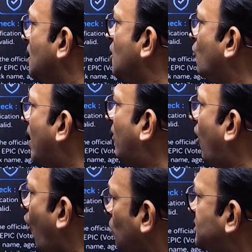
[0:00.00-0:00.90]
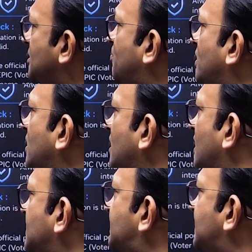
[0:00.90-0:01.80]
where OTP
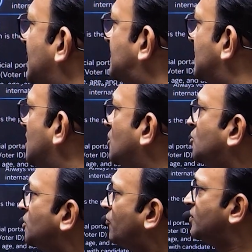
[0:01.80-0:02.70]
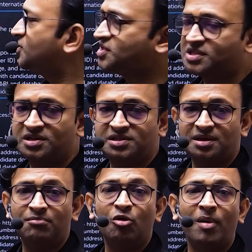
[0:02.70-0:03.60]
is sent to the registered
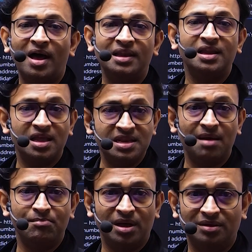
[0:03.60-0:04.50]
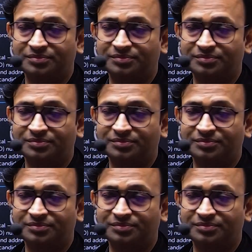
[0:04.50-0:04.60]
mobile number.